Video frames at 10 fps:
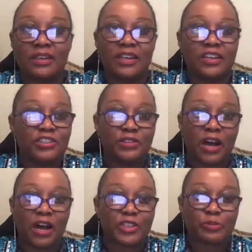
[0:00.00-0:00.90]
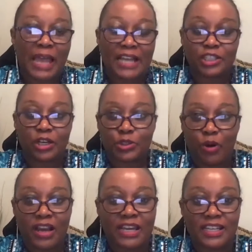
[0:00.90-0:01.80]
You know, this Black church
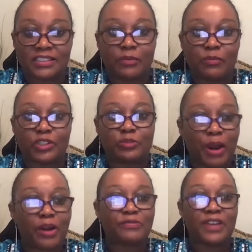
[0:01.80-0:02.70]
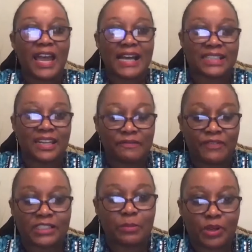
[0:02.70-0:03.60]
organism was birthed as an
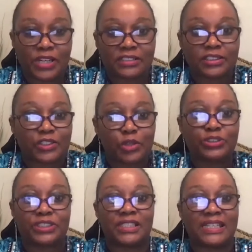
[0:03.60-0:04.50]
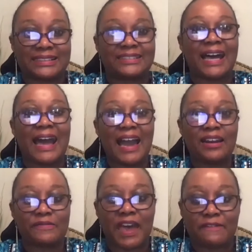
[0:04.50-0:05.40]
invisible institution inside
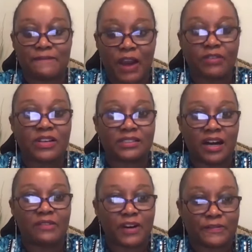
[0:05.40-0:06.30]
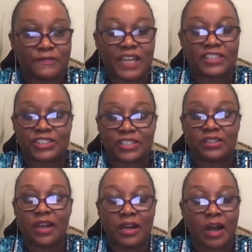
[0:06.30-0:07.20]
of that furnace of affliction
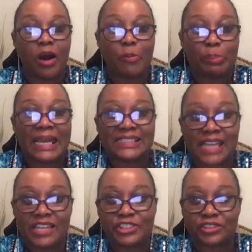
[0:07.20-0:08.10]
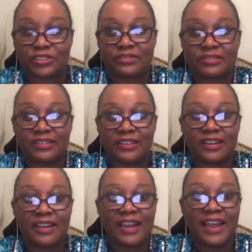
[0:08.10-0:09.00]
called plantation.
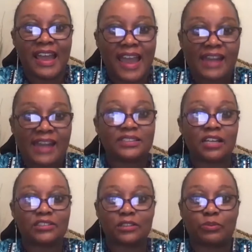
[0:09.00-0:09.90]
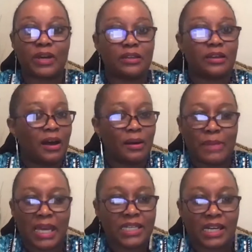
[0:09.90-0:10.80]
Ancestors went
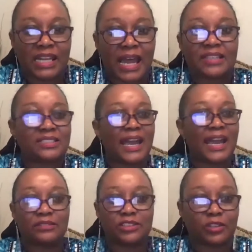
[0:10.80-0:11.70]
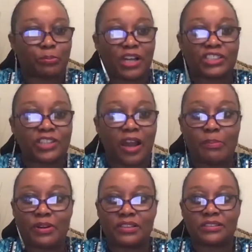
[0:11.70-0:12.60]
many a nights down to the brush
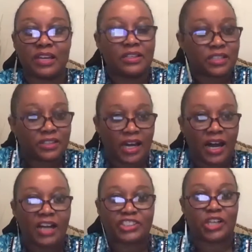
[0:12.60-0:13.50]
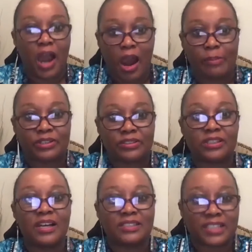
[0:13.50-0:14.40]
arbors, to the hush arbors,
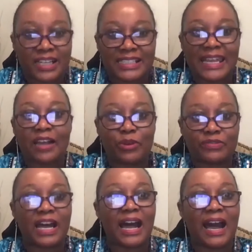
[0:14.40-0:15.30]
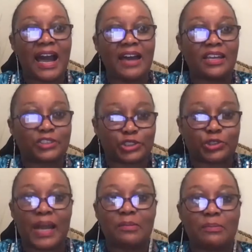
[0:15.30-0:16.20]
to connect with God and to
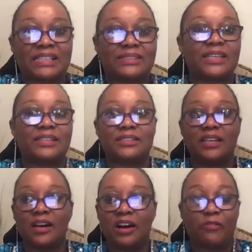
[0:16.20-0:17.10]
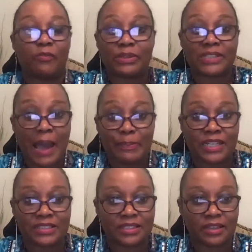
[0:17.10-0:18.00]
try to make sense of what was
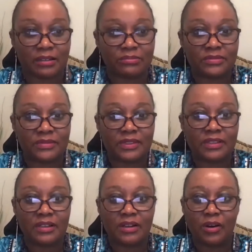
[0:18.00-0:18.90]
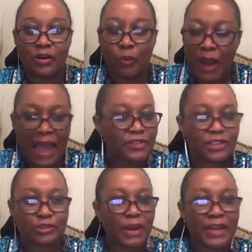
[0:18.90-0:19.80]
happening to them. Why this
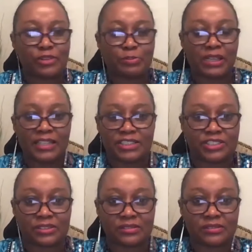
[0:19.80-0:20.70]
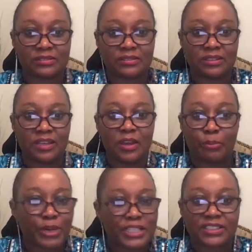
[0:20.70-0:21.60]
great tribulation?
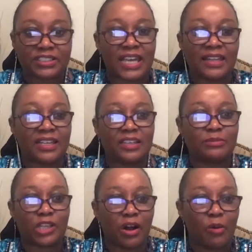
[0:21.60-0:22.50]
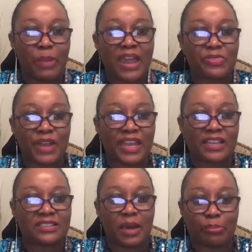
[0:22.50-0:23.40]
Preachers telling them to obey
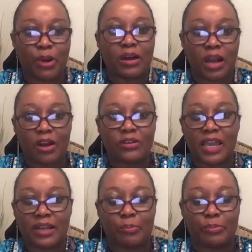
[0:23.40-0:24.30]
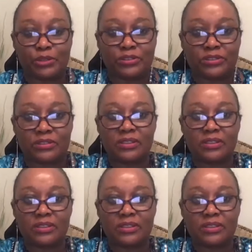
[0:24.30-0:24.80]
things that brought hurt and abuse.